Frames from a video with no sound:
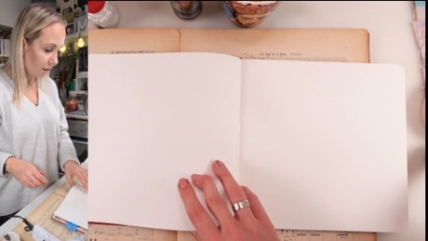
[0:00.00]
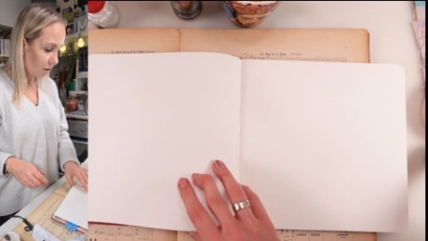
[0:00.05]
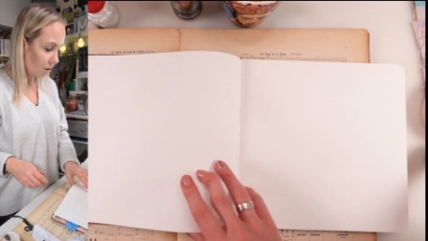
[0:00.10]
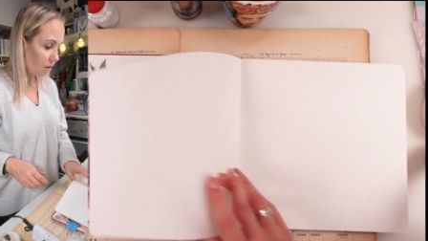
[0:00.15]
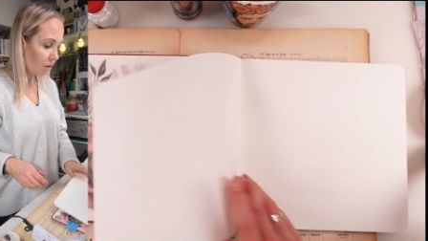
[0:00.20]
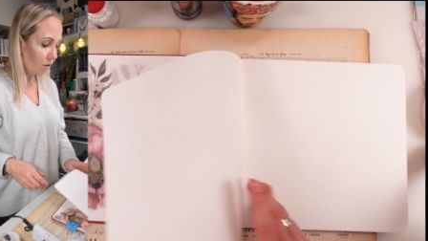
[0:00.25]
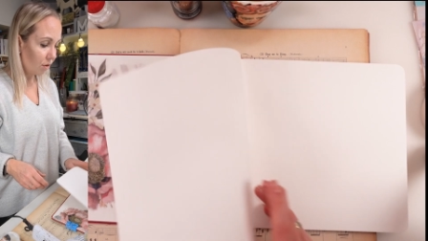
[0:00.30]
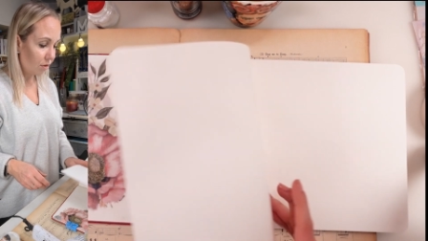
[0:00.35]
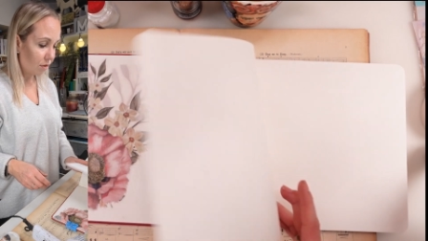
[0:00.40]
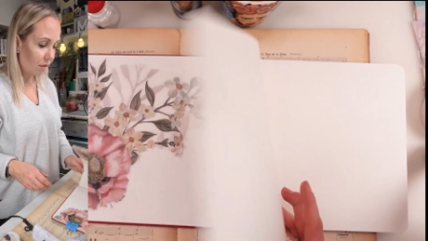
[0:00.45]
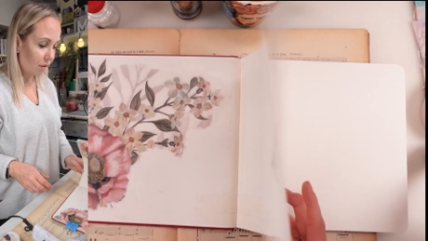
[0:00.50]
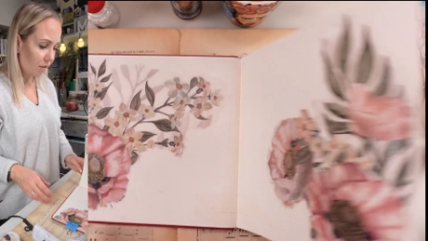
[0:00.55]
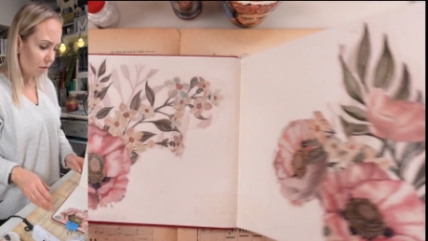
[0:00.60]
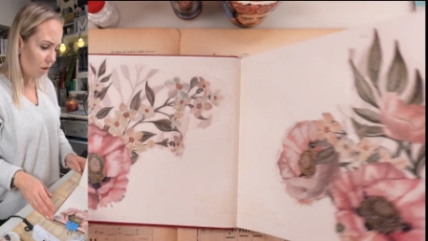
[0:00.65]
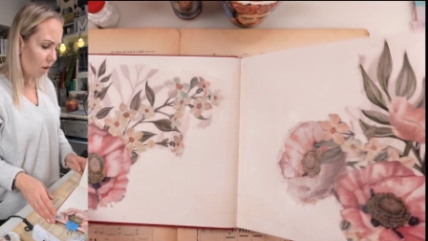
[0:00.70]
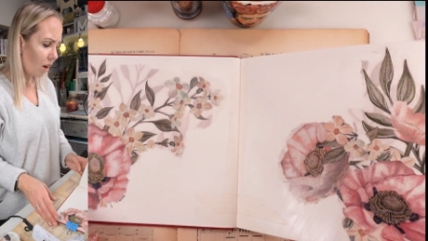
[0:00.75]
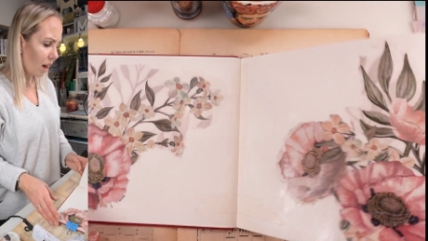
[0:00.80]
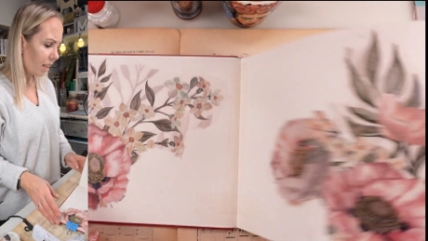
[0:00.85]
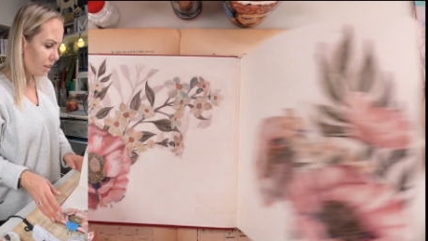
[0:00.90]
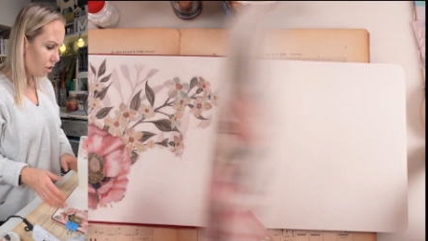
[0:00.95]
Or no,
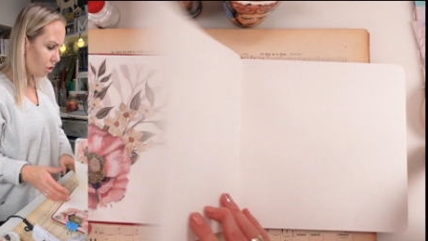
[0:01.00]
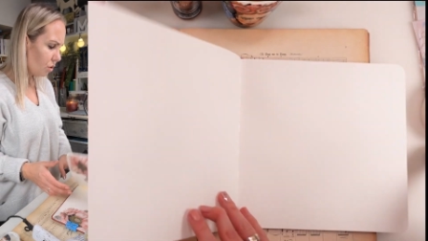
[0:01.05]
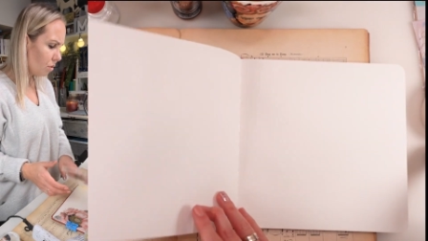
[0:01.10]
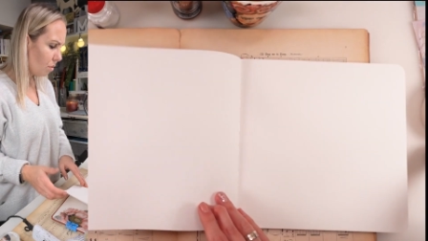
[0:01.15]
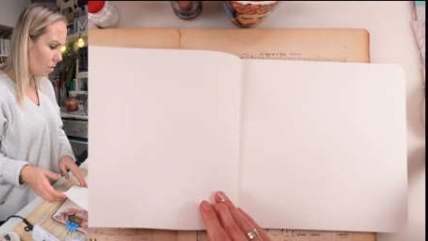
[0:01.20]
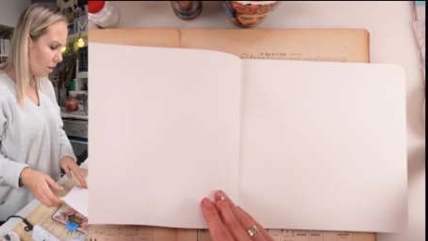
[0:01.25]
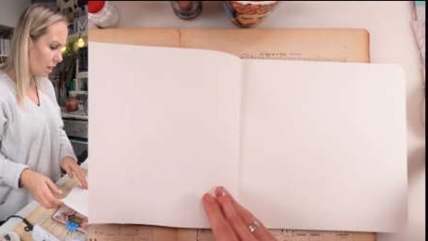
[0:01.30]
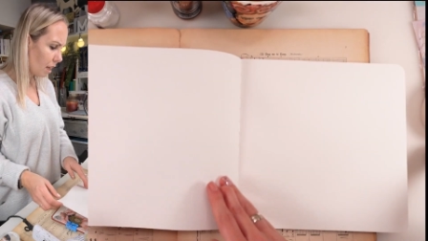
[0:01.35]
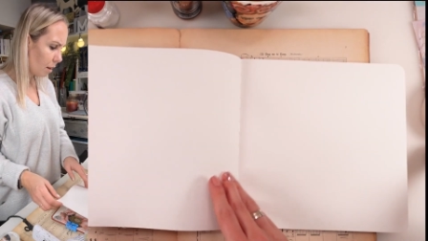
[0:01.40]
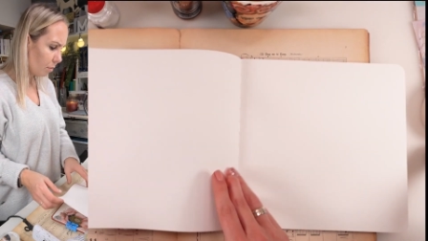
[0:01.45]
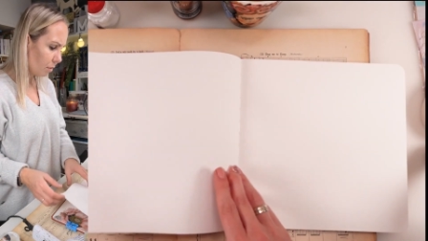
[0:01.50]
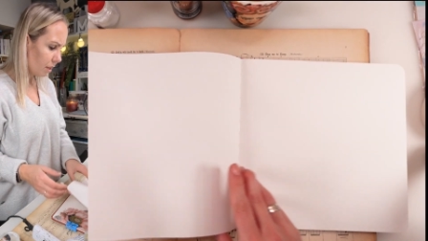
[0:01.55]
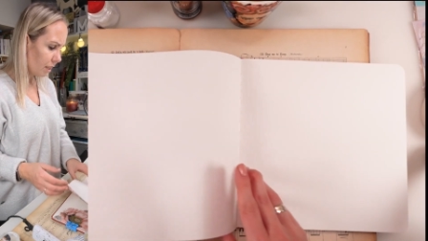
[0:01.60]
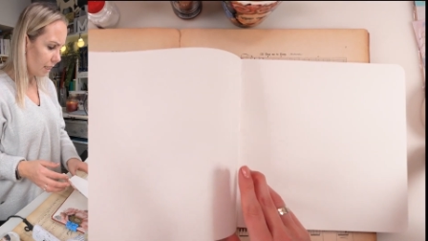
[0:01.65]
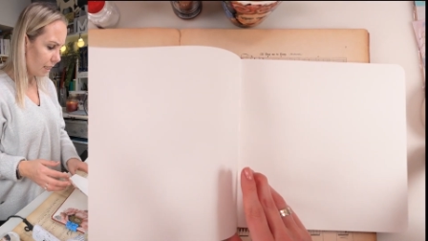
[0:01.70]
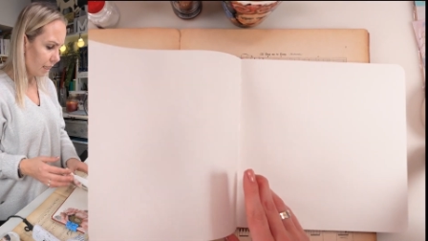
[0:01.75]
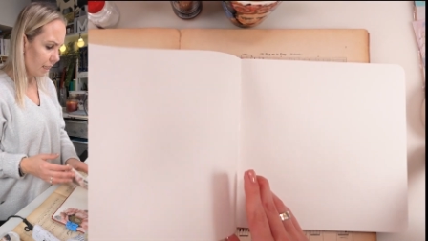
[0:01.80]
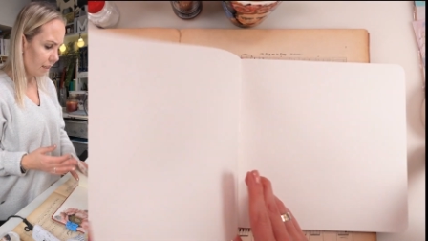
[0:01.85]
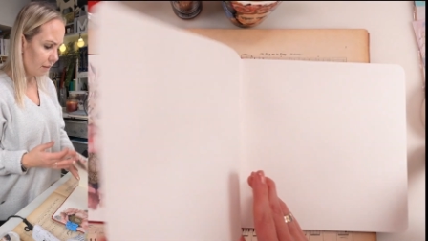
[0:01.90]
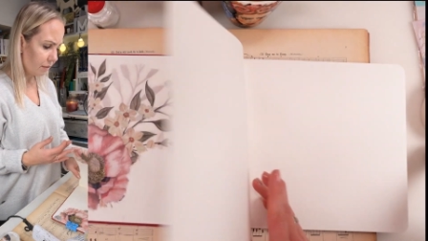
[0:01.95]
you know what? I'm
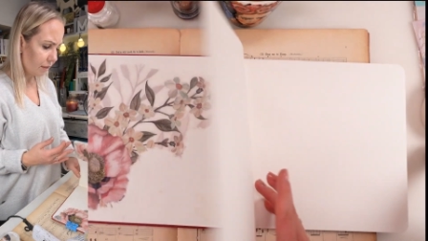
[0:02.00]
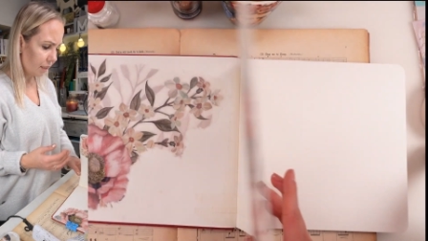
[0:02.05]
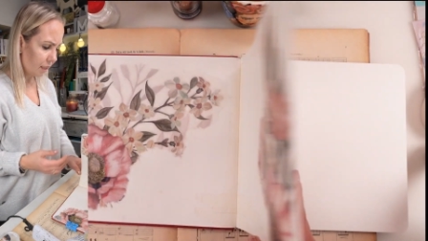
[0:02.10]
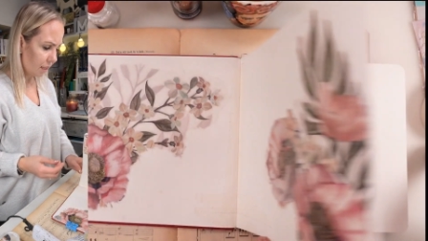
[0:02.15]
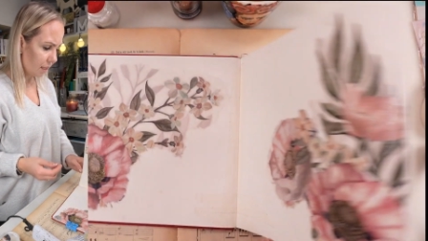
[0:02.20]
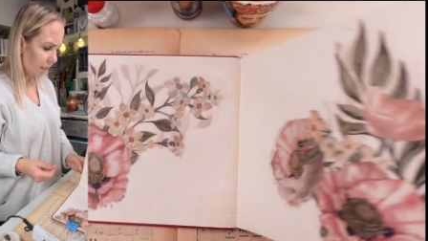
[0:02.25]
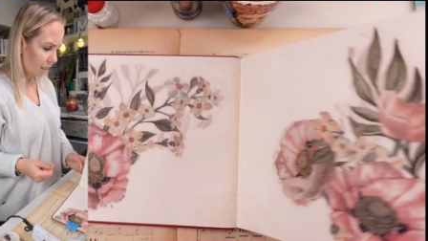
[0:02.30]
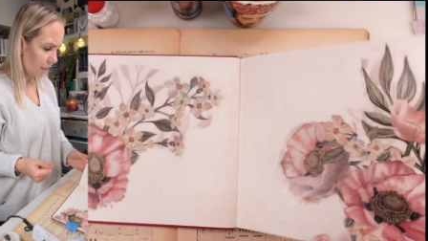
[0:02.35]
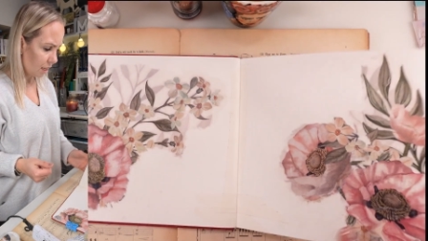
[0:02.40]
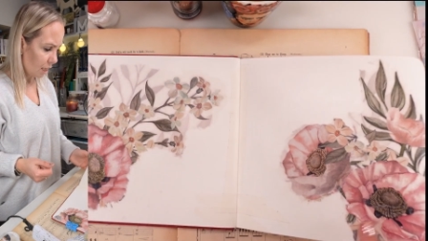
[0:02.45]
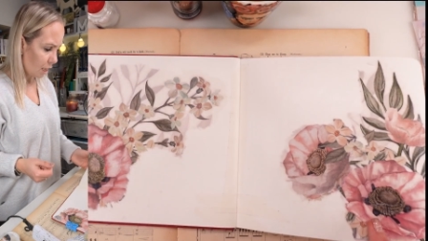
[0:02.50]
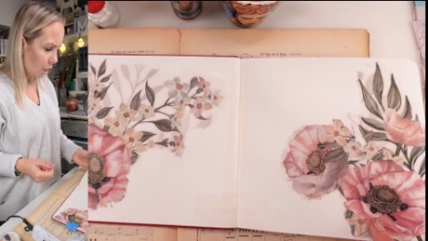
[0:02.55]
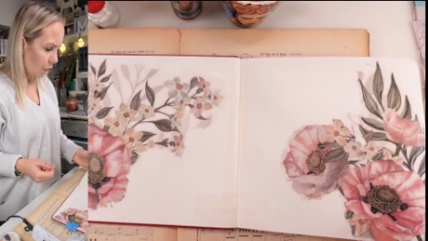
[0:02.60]
gonna leave it.